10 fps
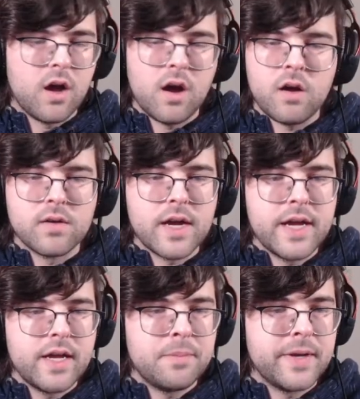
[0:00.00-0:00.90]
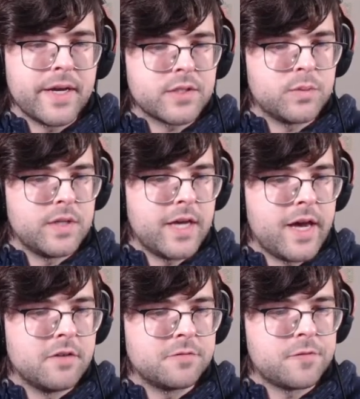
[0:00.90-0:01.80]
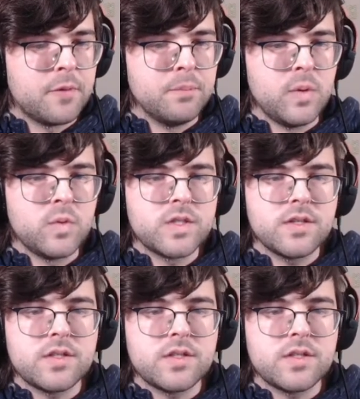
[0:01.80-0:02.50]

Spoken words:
All right, up next we have Musa